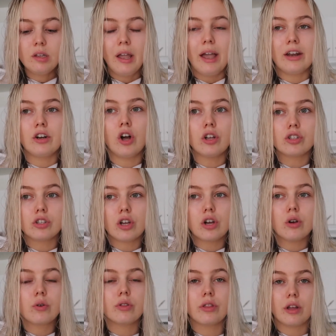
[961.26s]
And
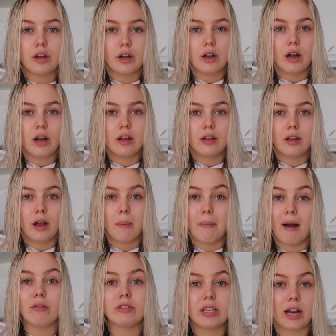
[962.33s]
also the
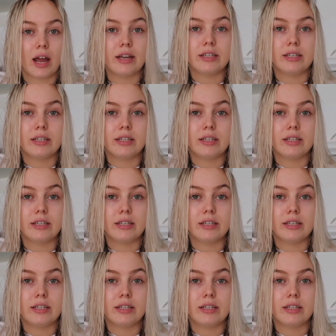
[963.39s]
amount that I